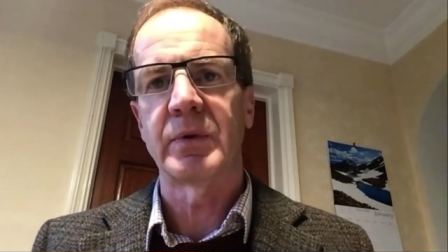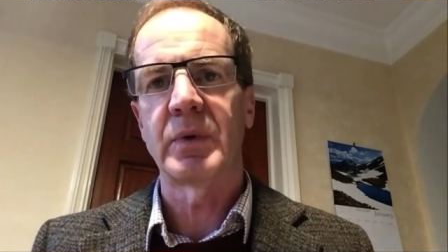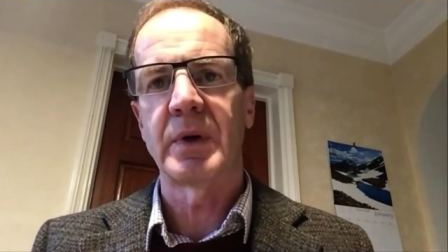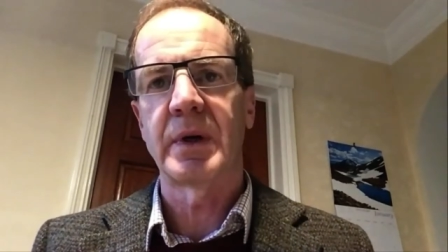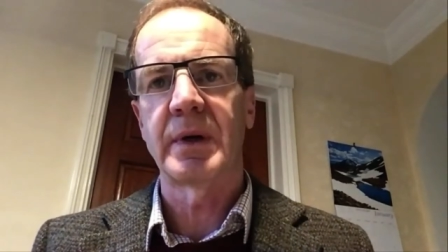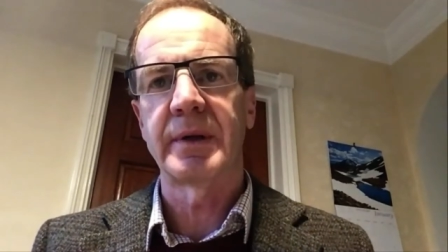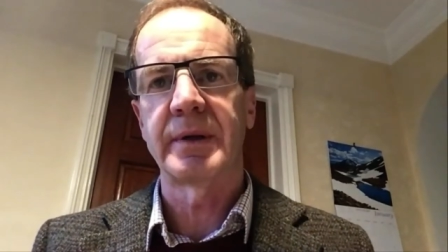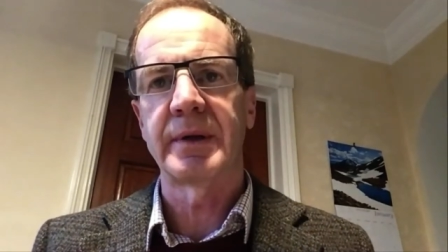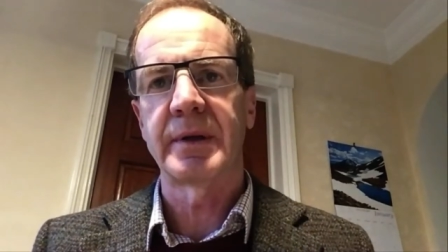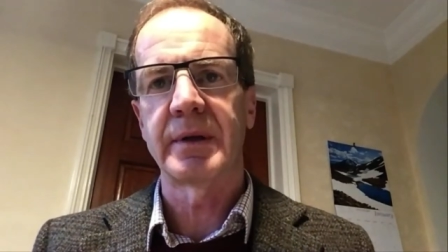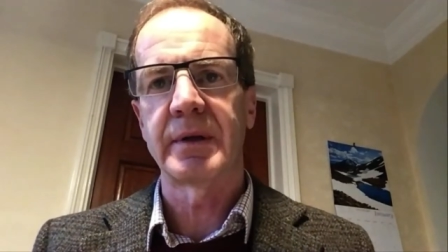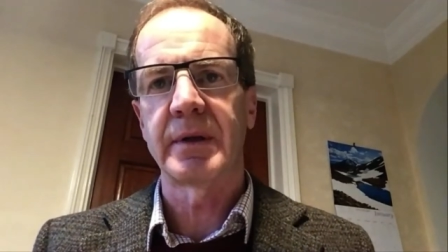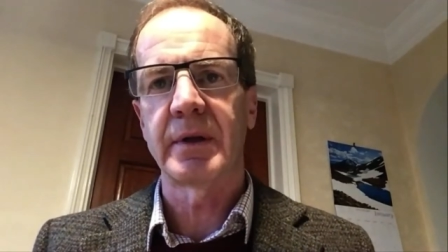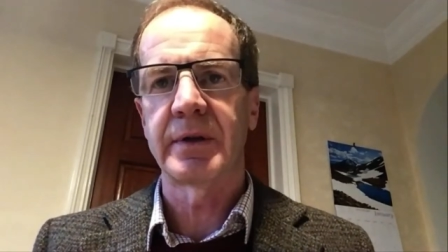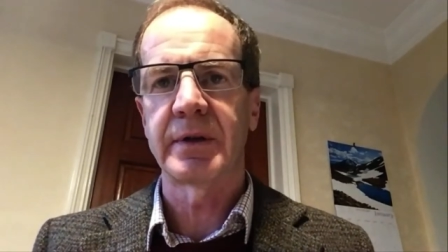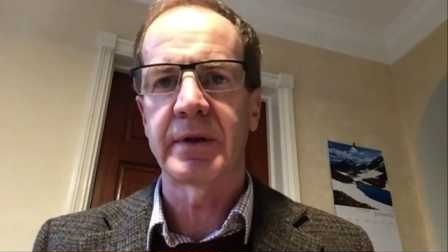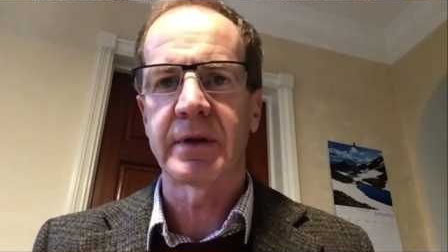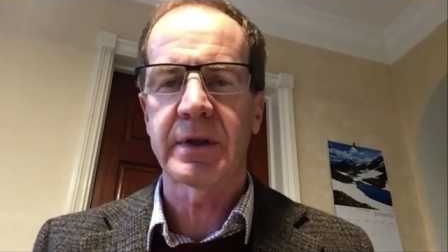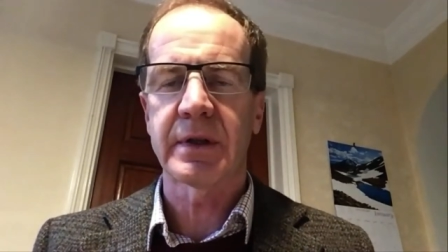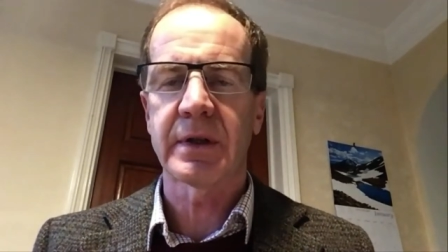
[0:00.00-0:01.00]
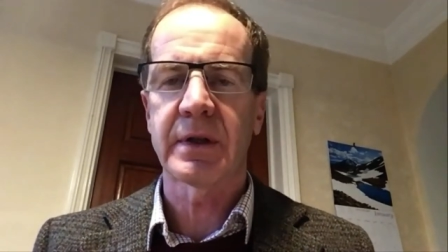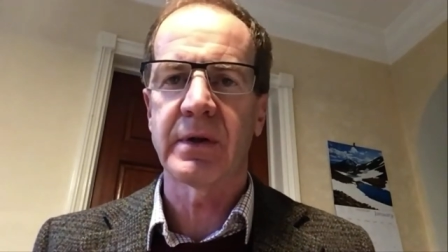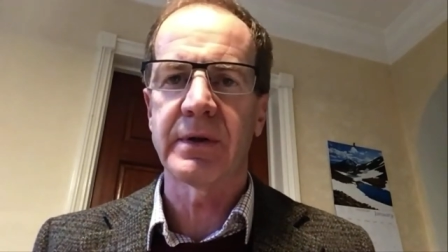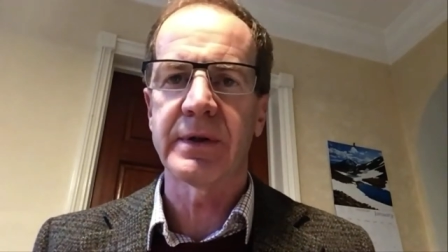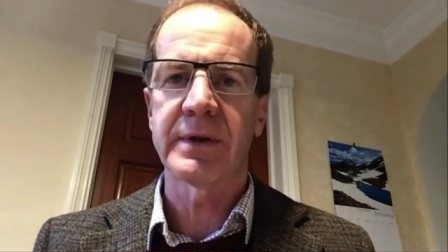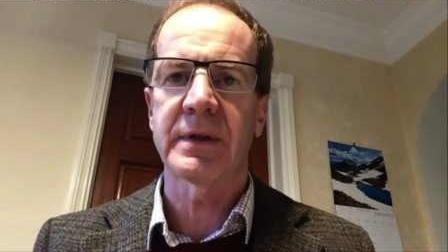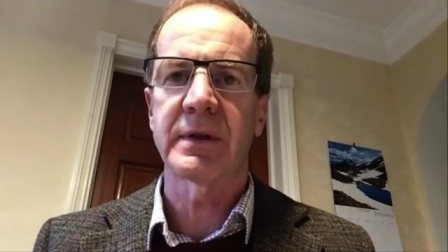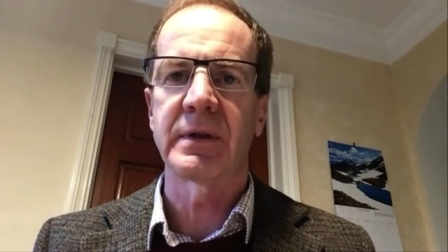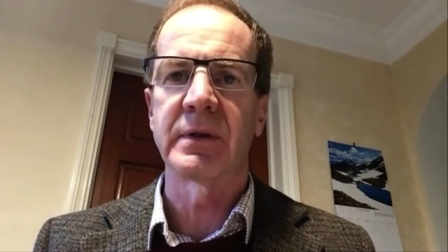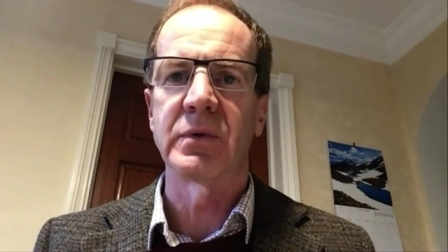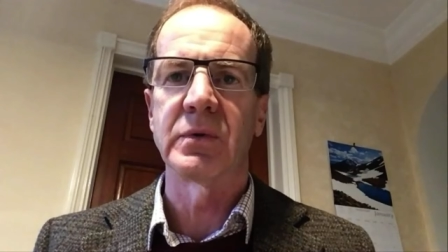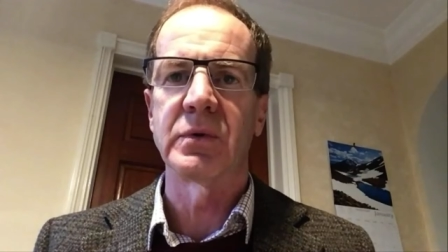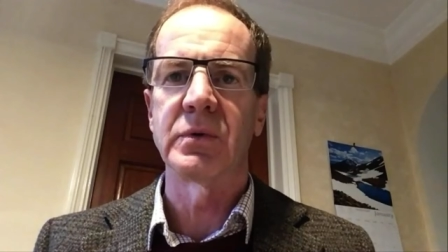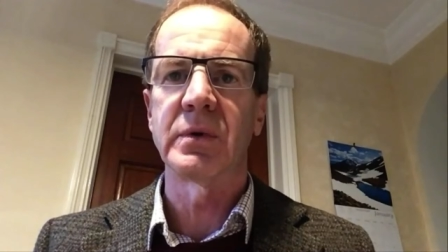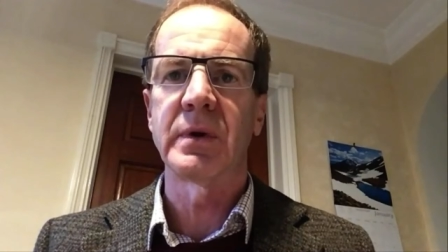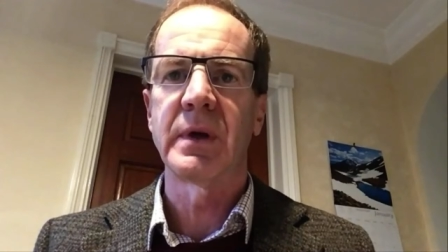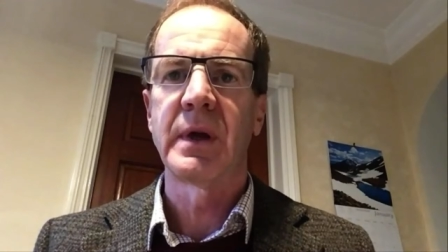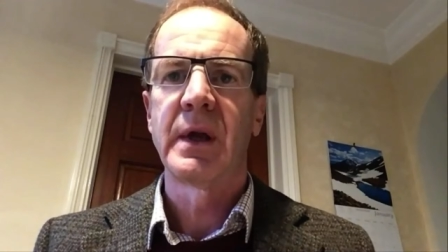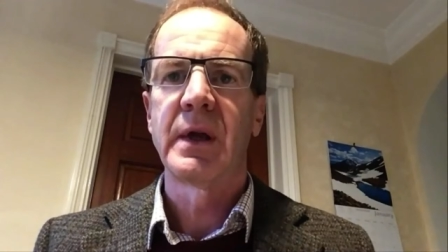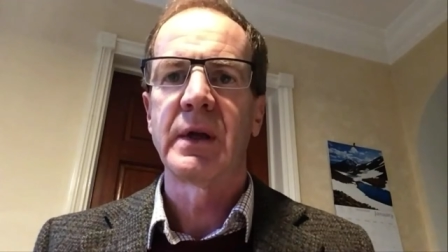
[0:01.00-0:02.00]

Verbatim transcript: where in, under Scots law